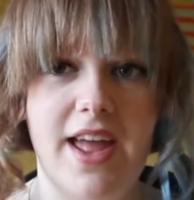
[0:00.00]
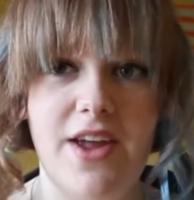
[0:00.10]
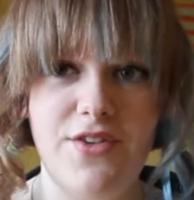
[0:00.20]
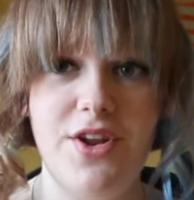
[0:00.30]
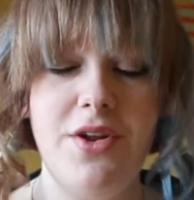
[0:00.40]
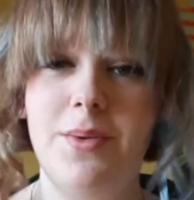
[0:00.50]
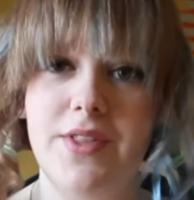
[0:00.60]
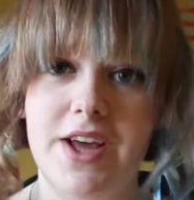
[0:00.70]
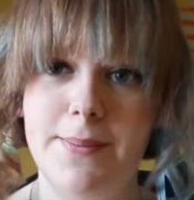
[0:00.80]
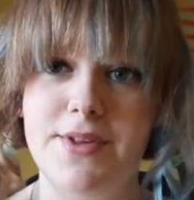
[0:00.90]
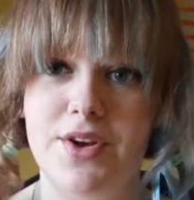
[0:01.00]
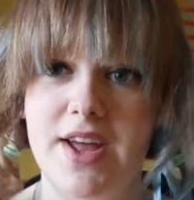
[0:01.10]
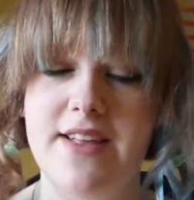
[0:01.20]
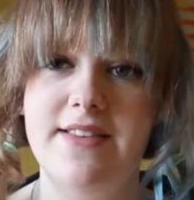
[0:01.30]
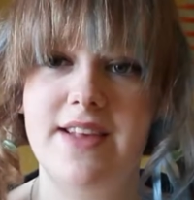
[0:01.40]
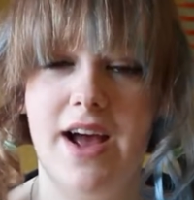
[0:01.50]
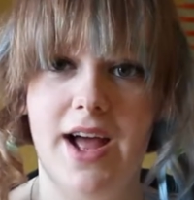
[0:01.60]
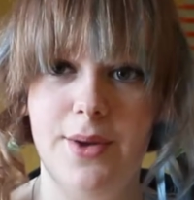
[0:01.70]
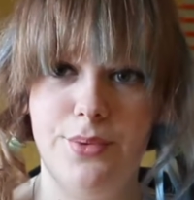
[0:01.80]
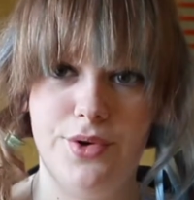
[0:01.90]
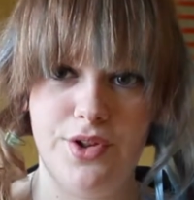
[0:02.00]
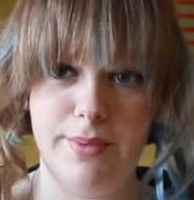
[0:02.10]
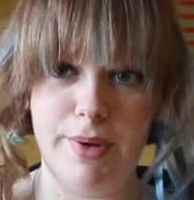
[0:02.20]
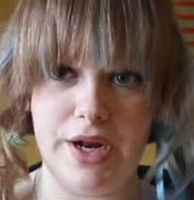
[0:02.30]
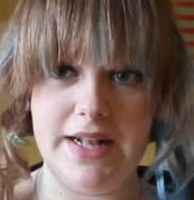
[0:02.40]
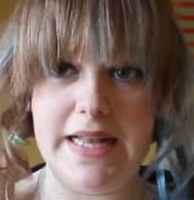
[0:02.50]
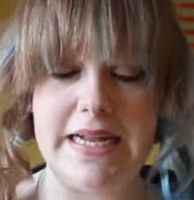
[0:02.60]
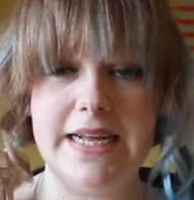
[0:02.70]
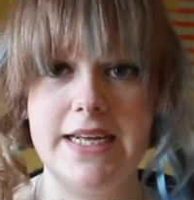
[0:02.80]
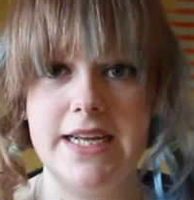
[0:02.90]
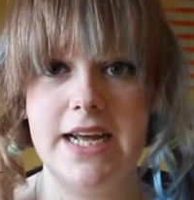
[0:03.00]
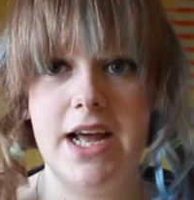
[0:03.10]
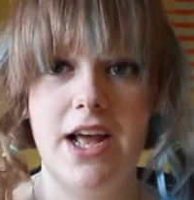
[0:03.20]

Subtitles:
If you don't know what the cup song is, I will put a link